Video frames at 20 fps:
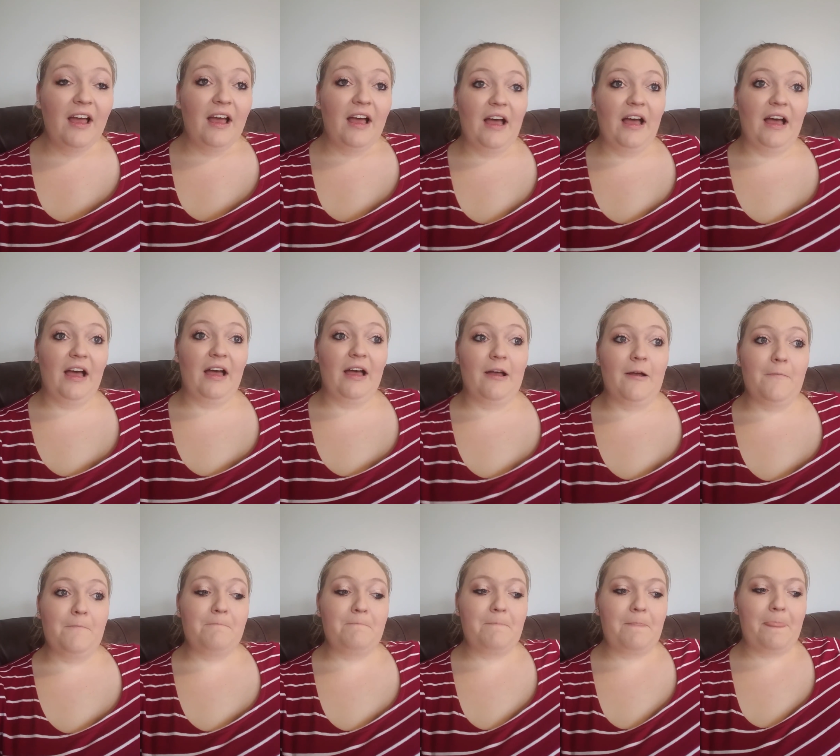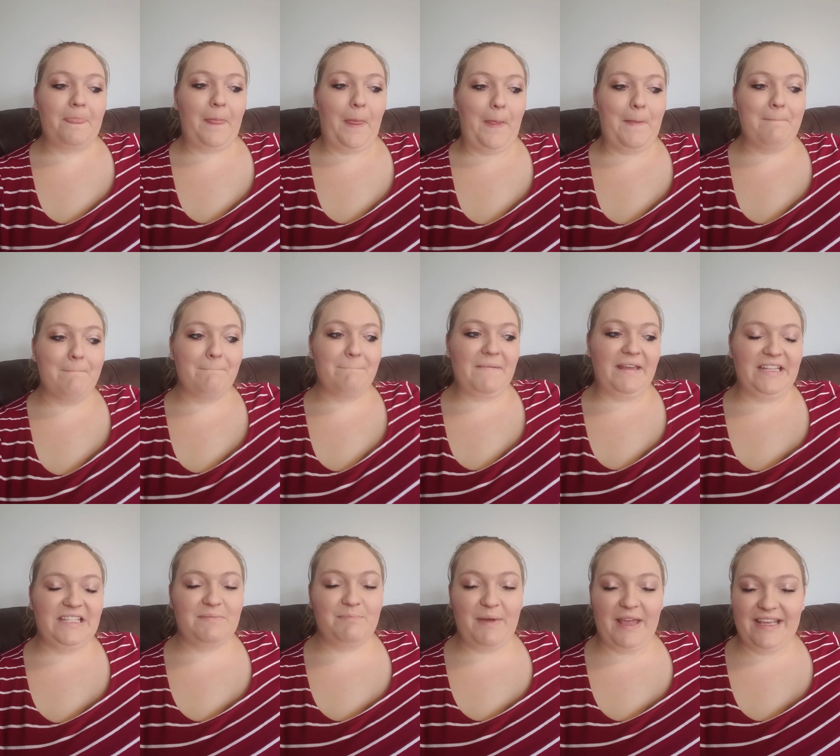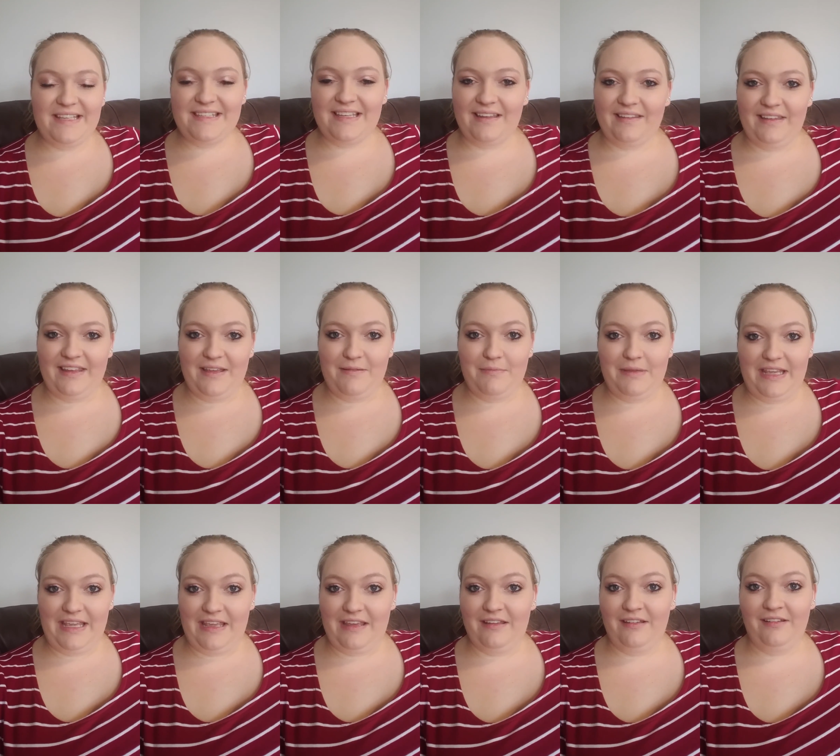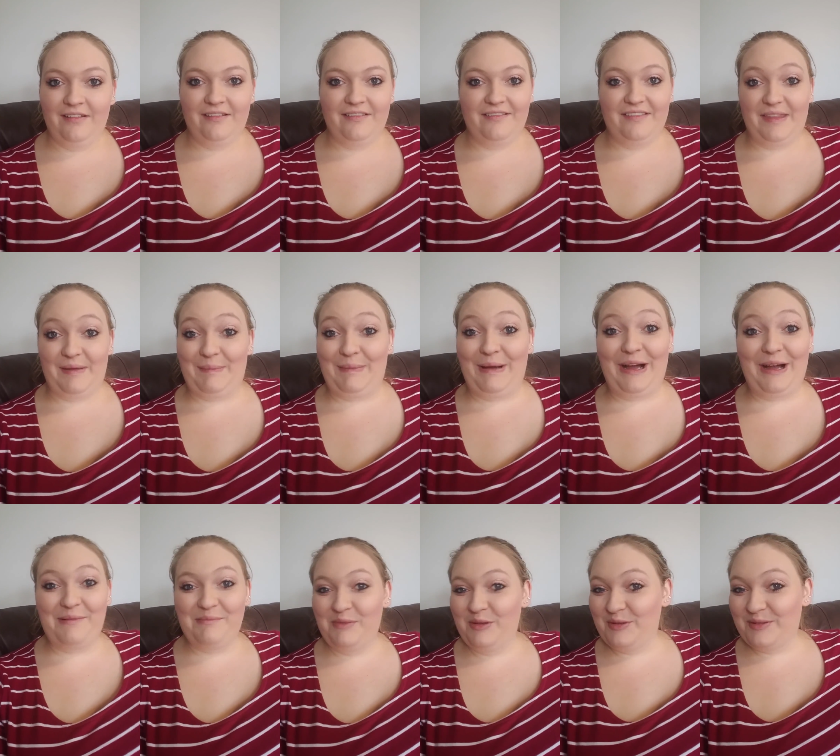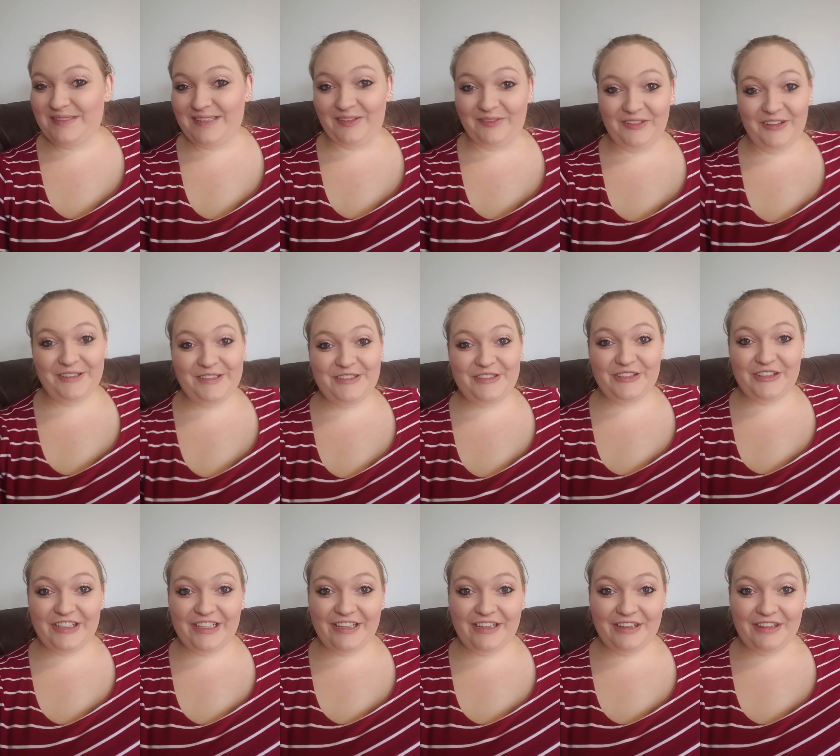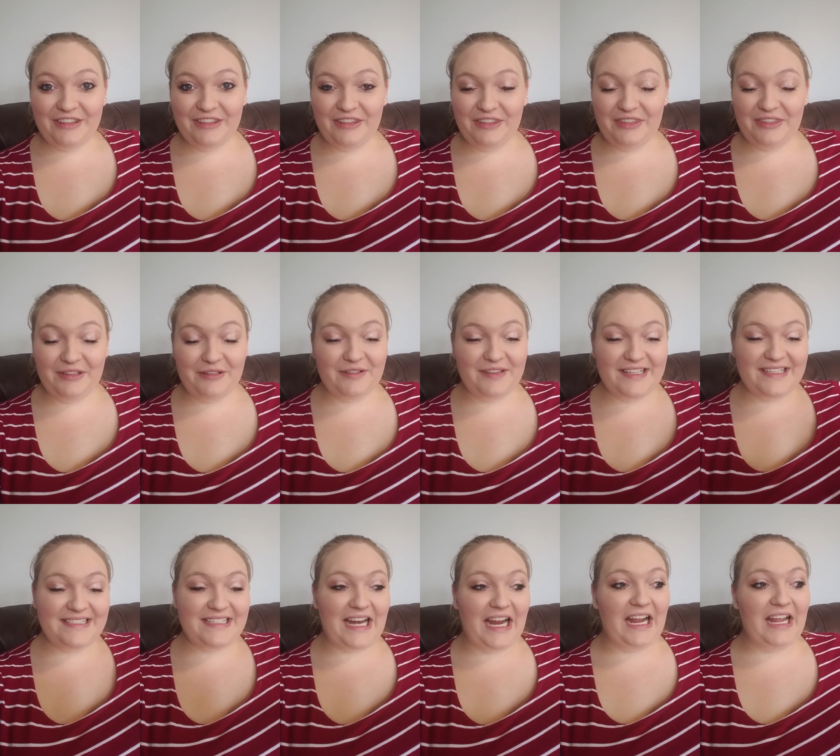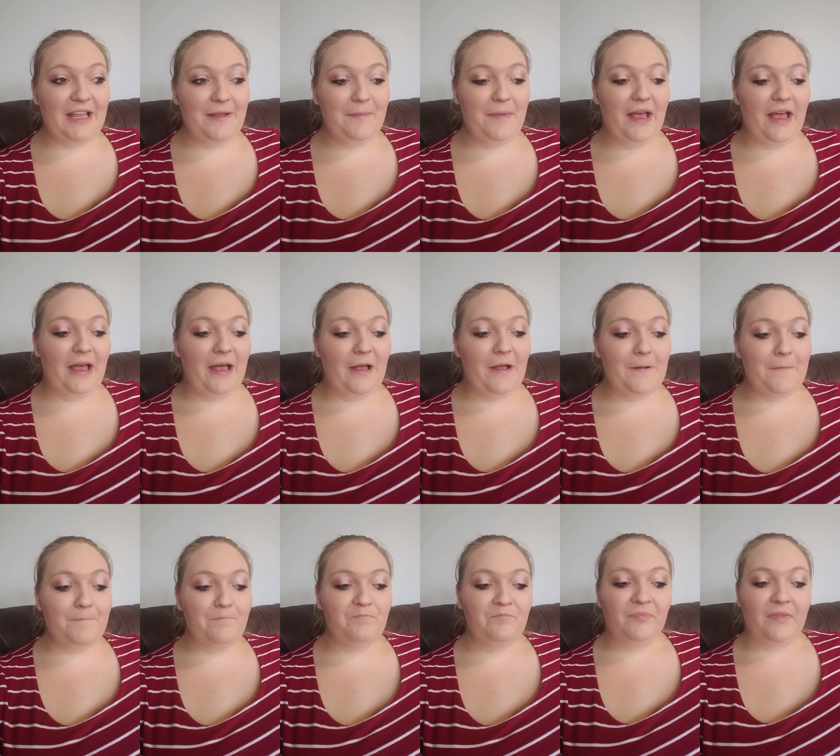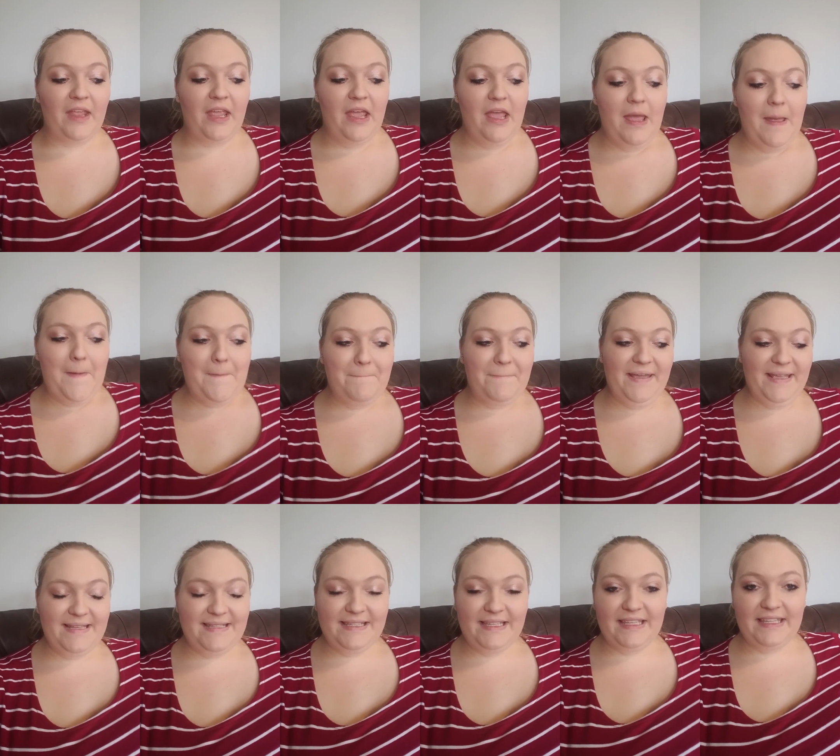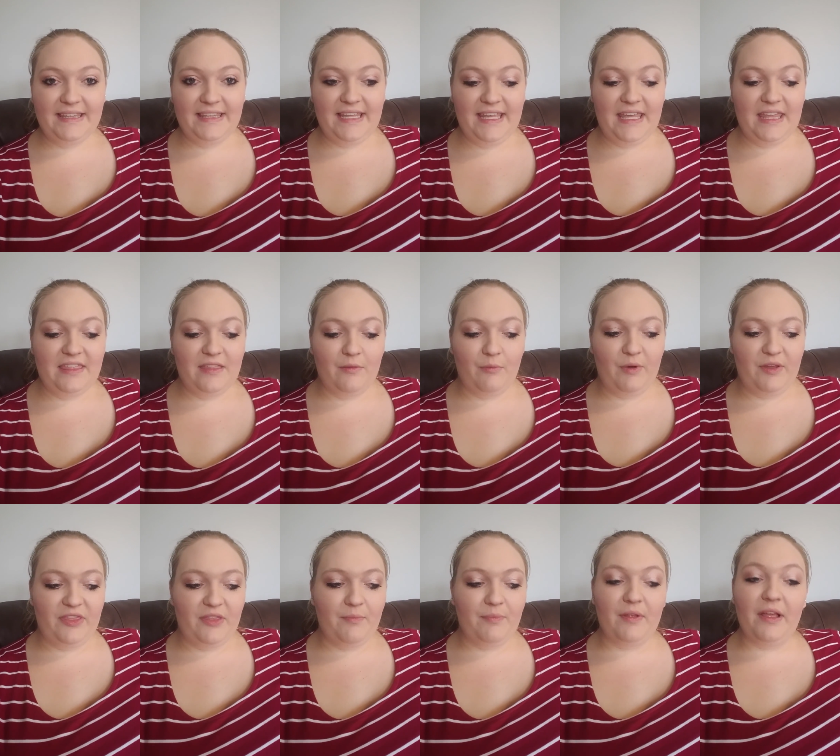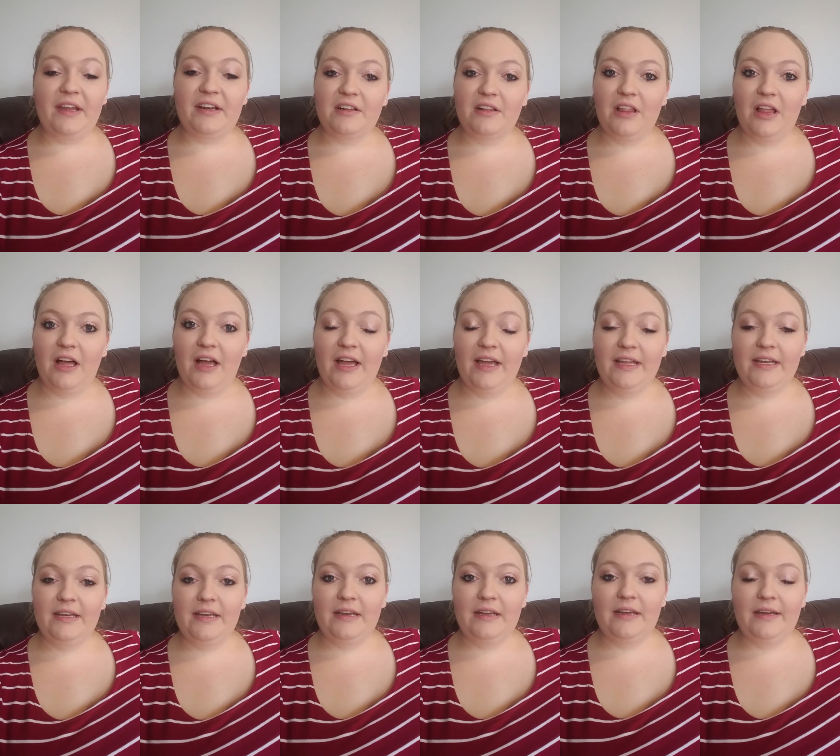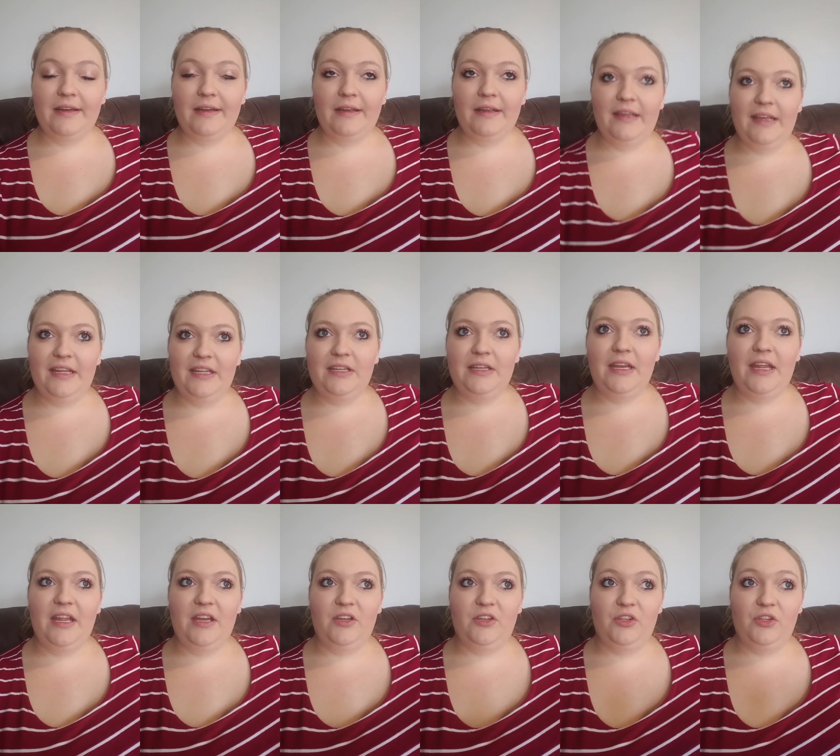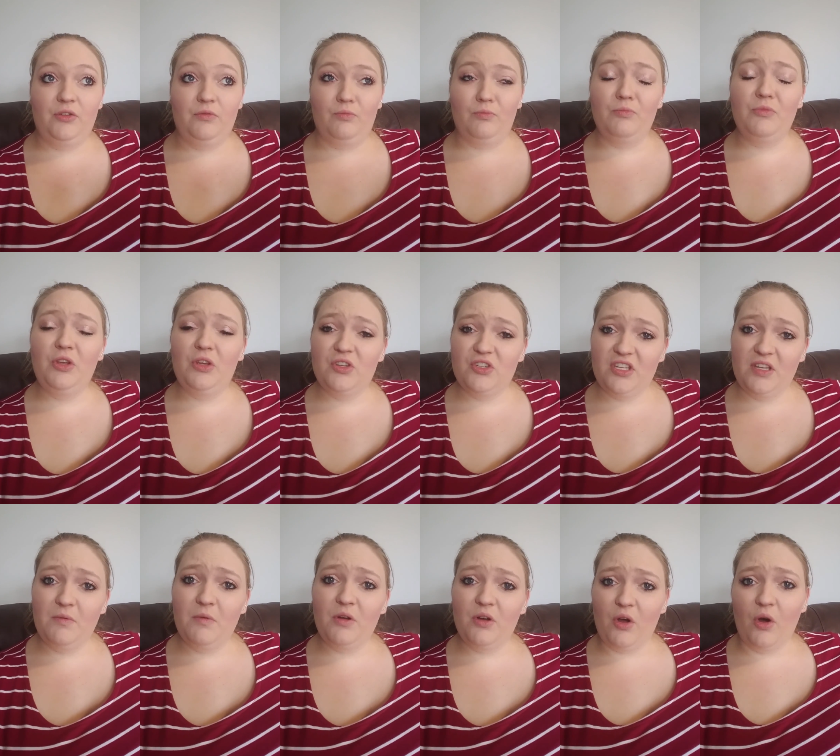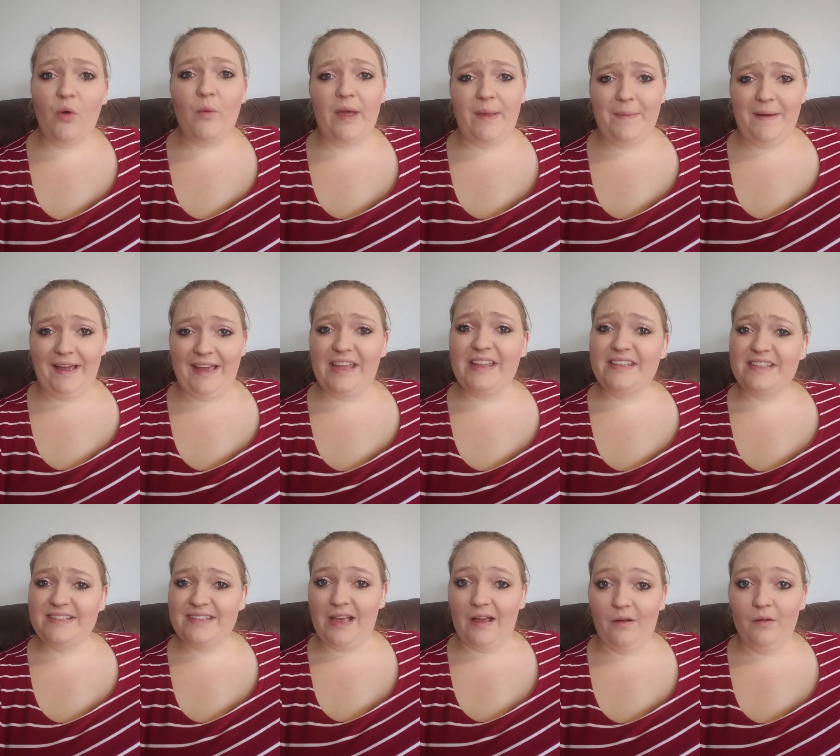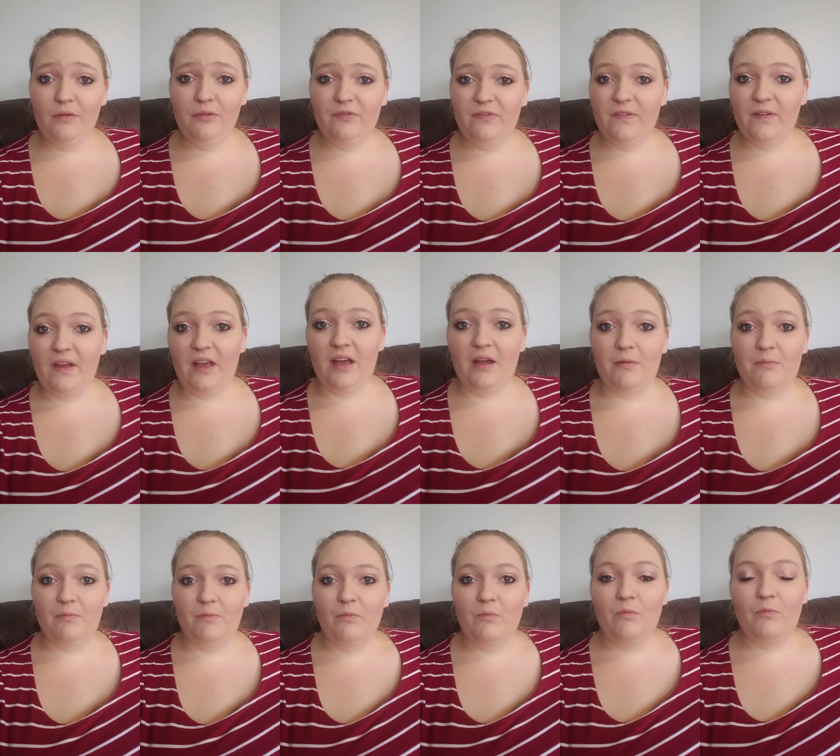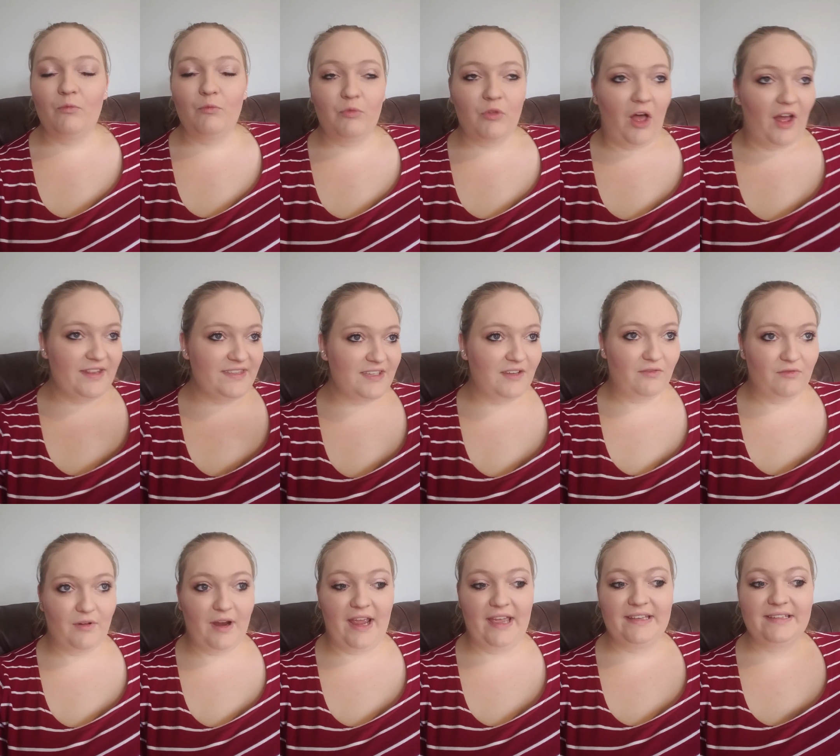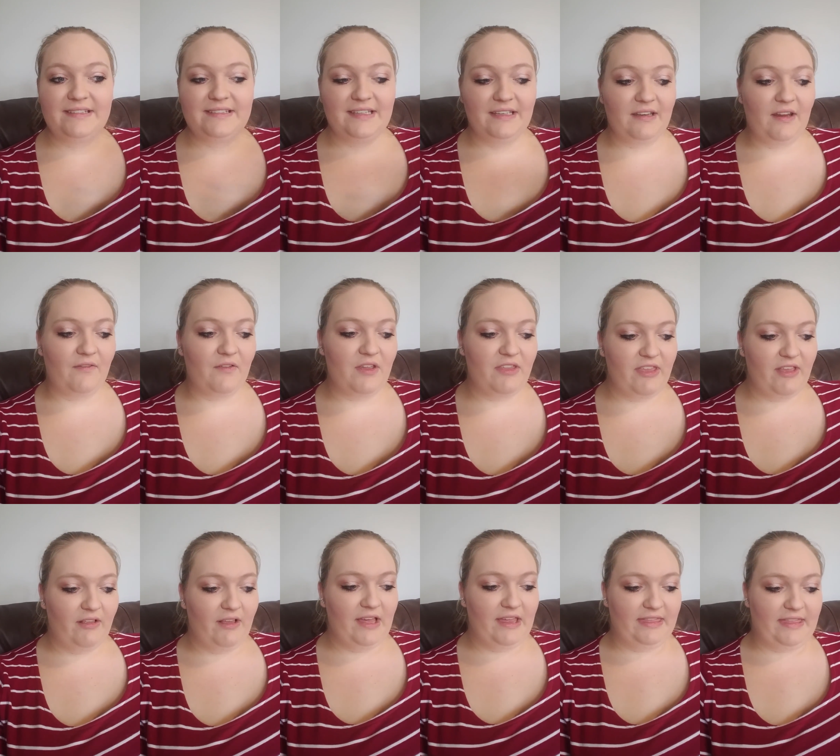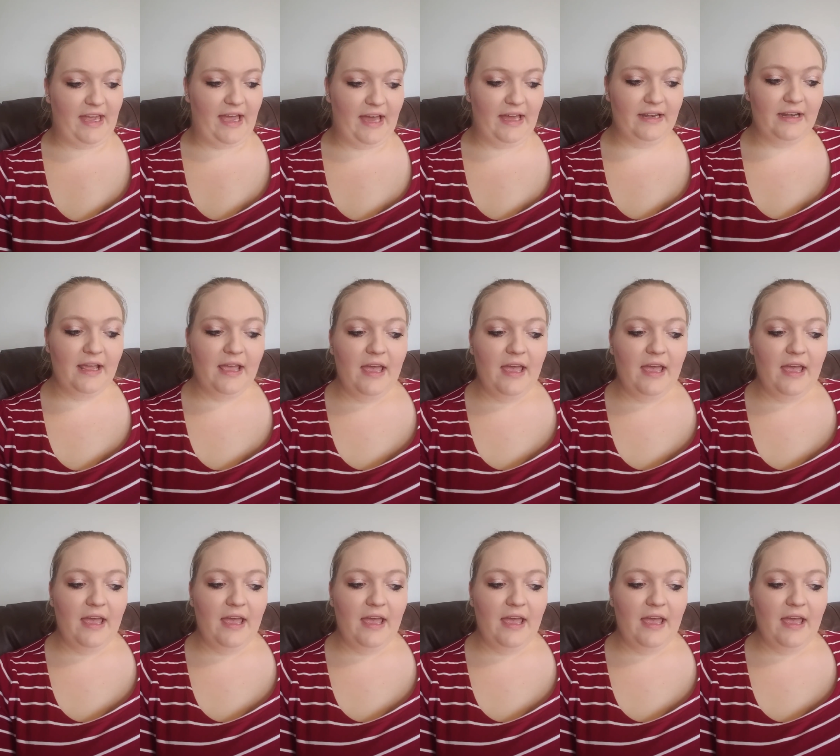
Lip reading: It's basically me, the mom who suffers through this time. Basically, with the blood clot, it usually will go away by itself. Lots of rest and everything like that.